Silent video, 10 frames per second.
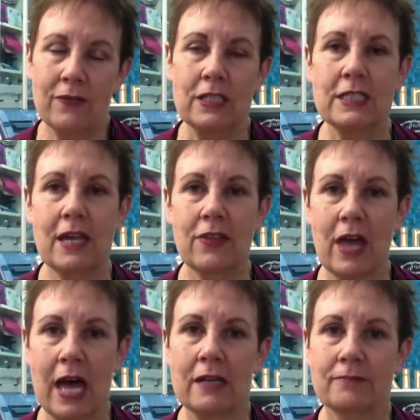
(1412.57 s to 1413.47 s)
Having said
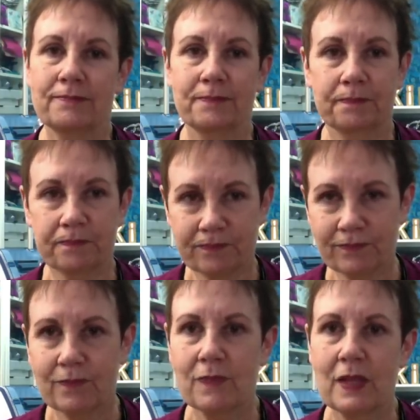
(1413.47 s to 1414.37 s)
that,
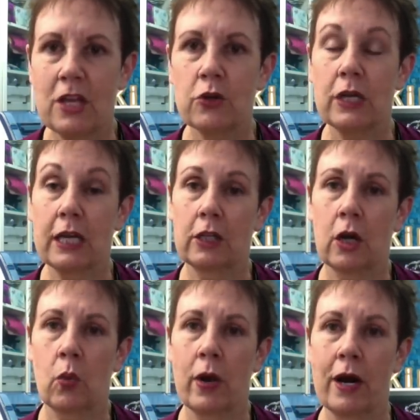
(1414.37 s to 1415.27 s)
you can get a
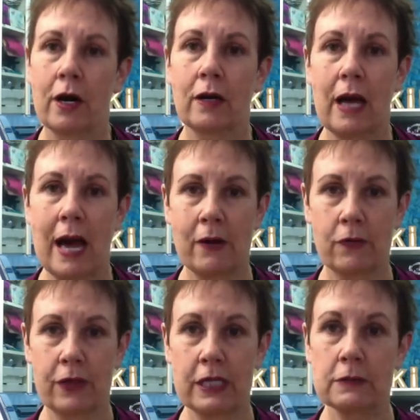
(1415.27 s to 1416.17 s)
lot of wear out
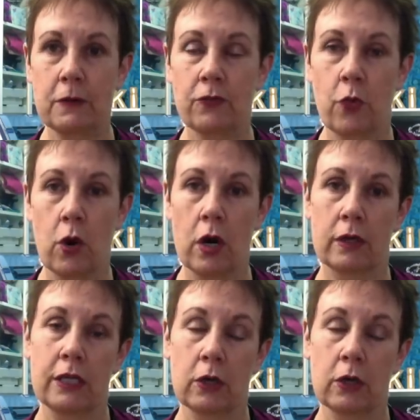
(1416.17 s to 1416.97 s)
of things before,